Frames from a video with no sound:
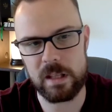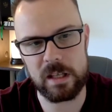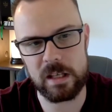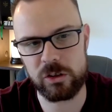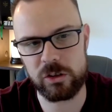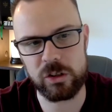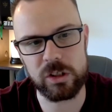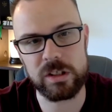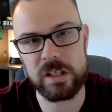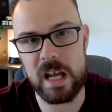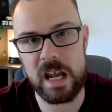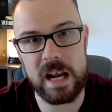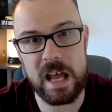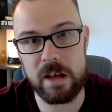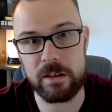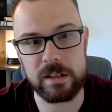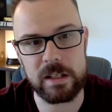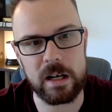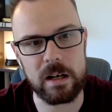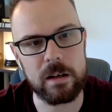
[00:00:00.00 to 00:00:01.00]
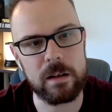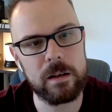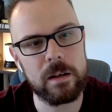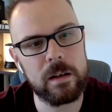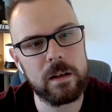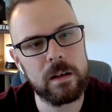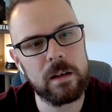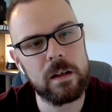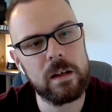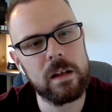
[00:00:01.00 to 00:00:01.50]
It's just not out there.
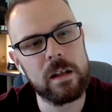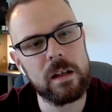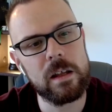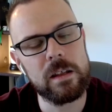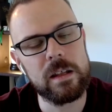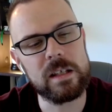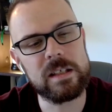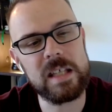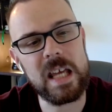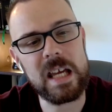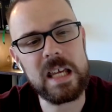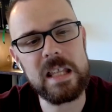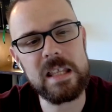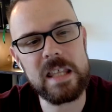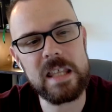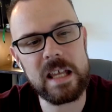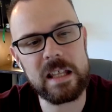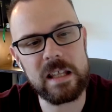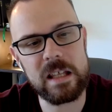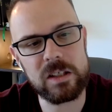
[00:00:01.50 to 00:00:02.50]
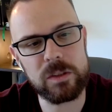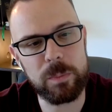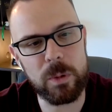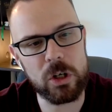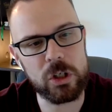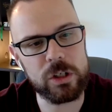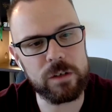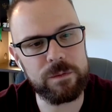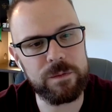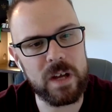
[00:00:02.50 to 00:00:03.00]
The second thing that
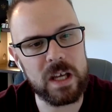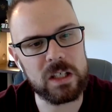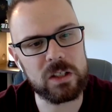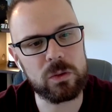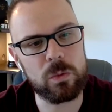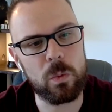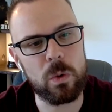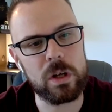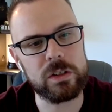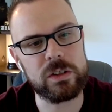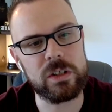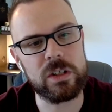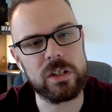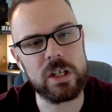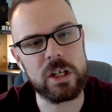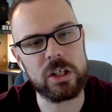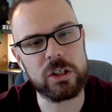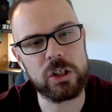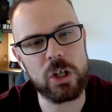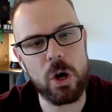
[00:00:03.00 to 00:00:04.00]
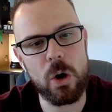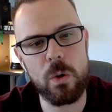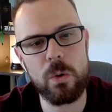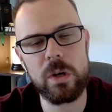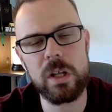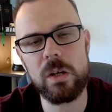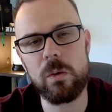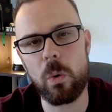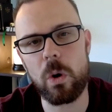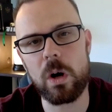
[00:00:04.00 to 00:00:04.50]
Spurgeon faced was the
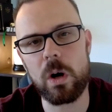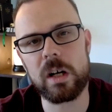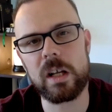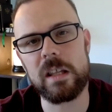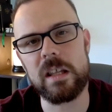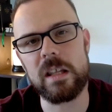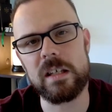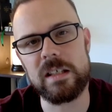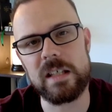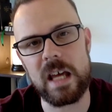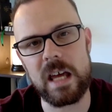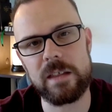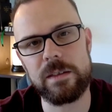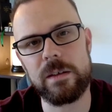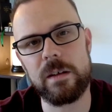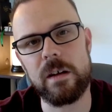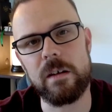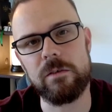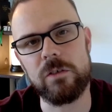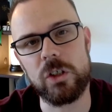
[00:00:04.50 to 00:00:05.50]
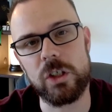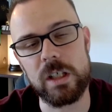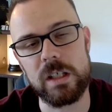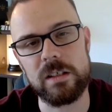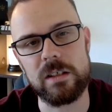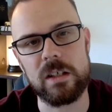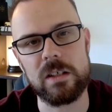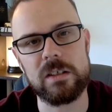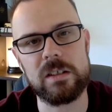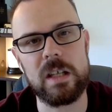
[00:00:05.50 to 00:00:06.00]
atoning work and the death of
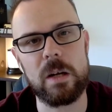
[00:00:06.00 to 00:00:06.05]
Jesus.